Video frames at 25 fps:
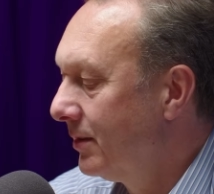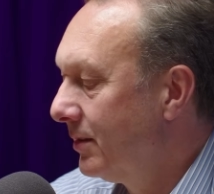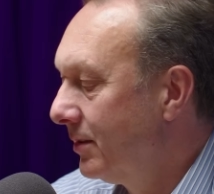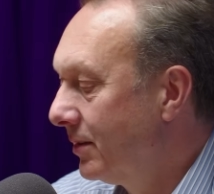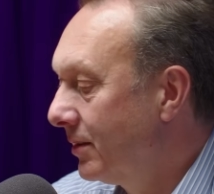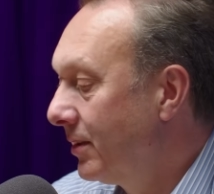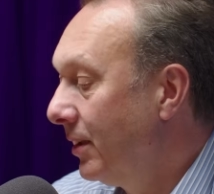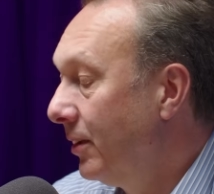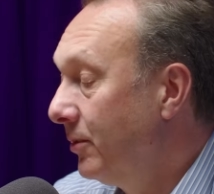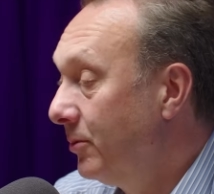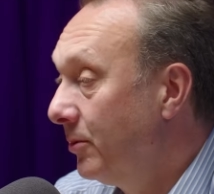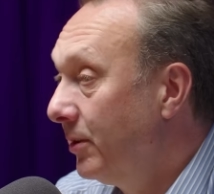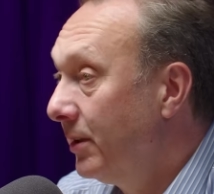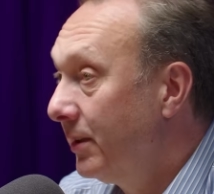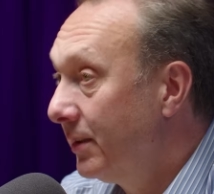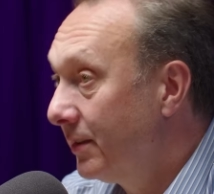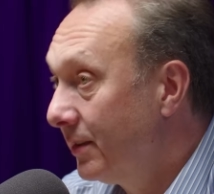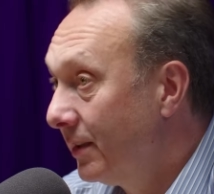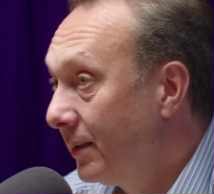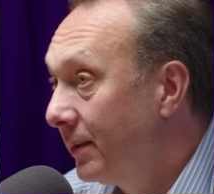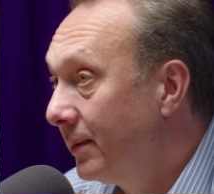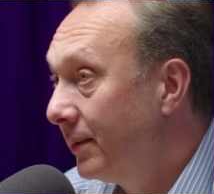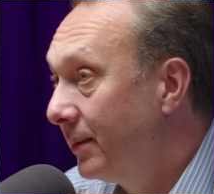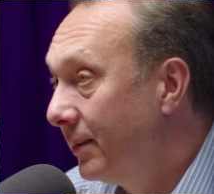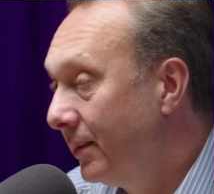gradually
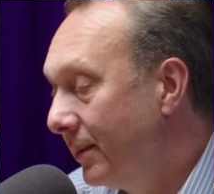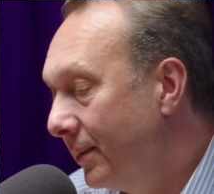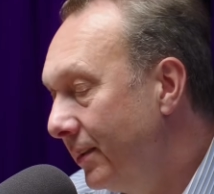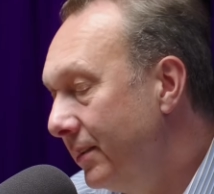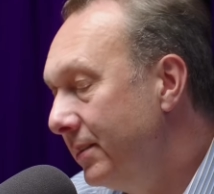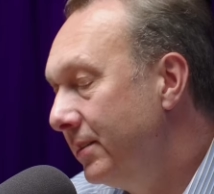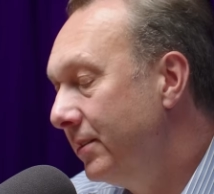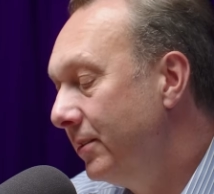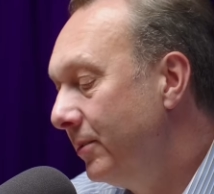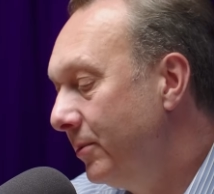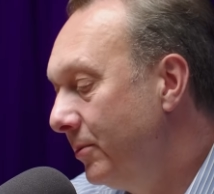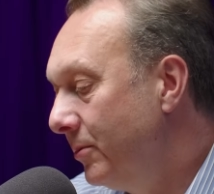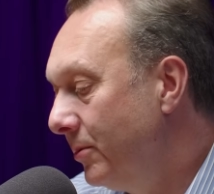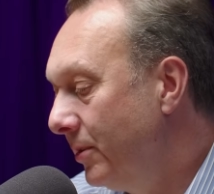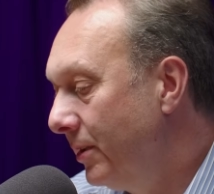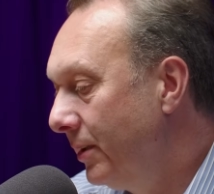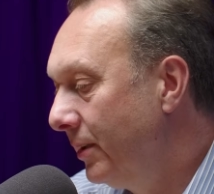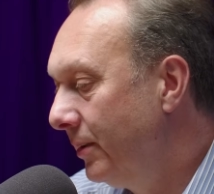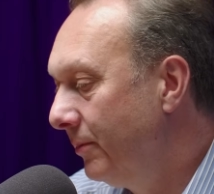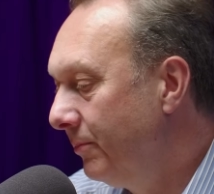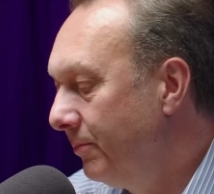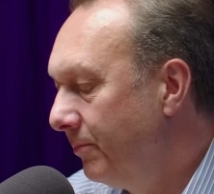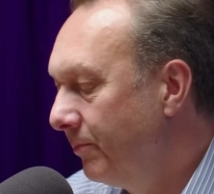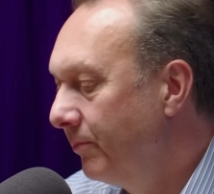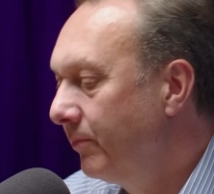there. Yeah.
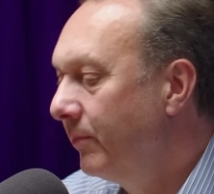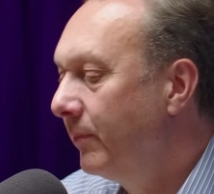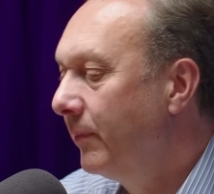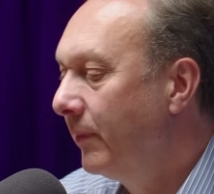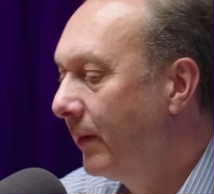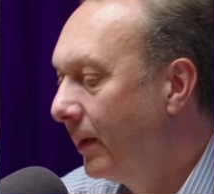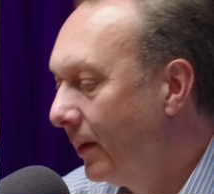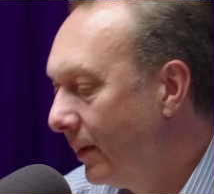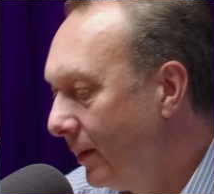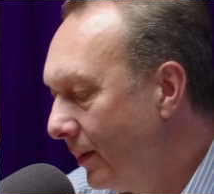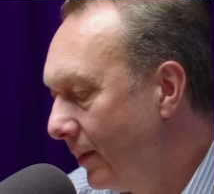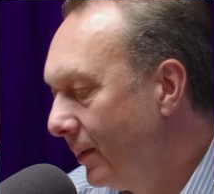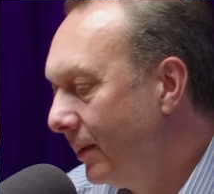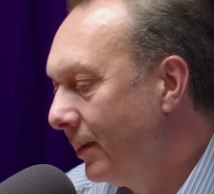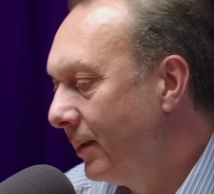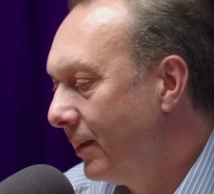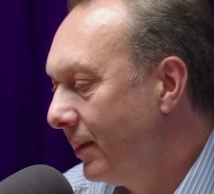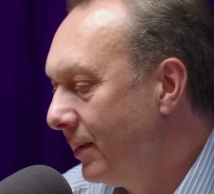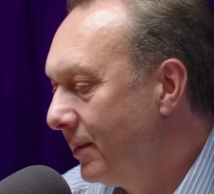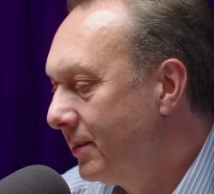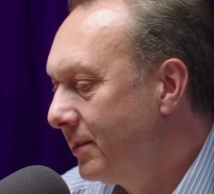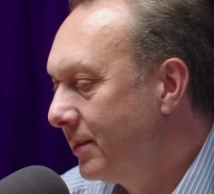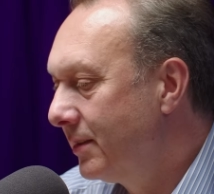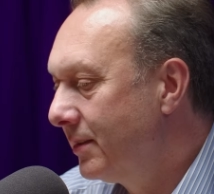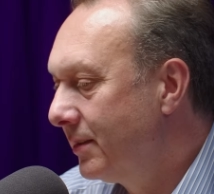So
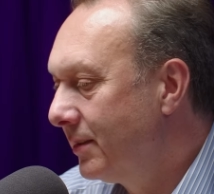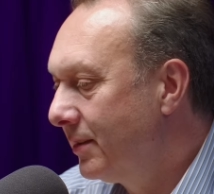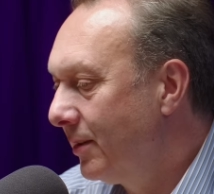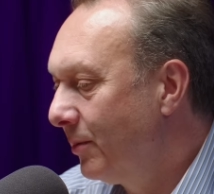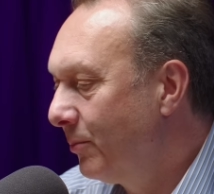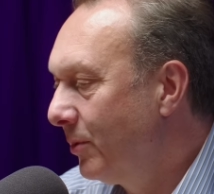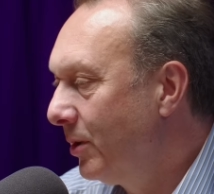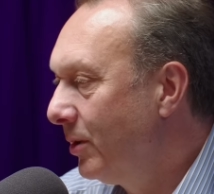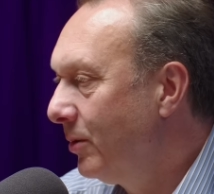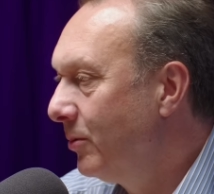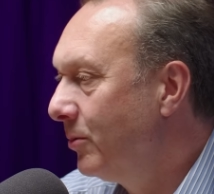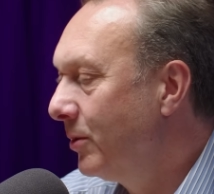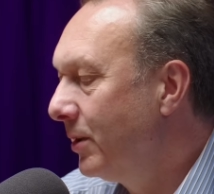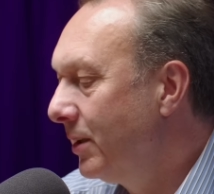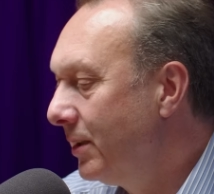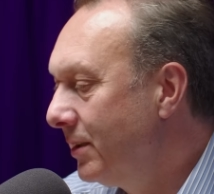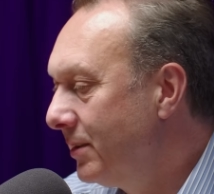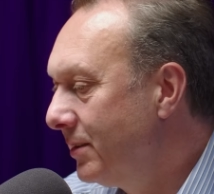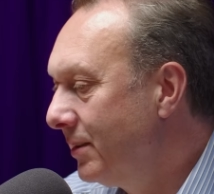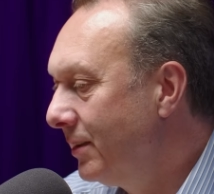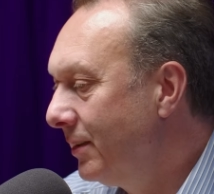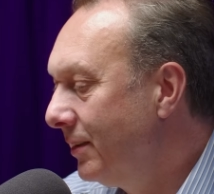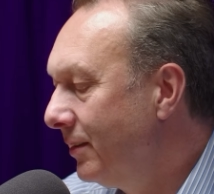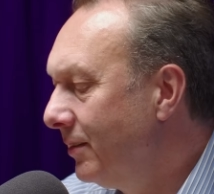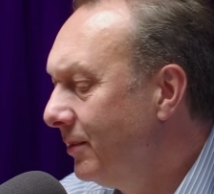it's somehow
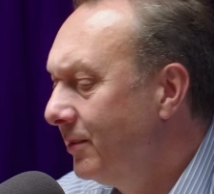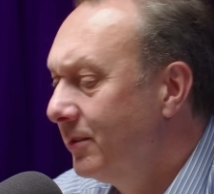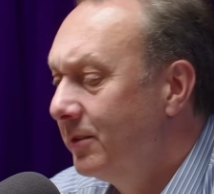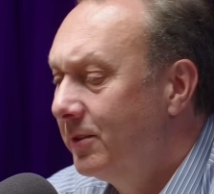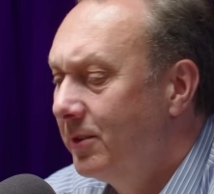easier.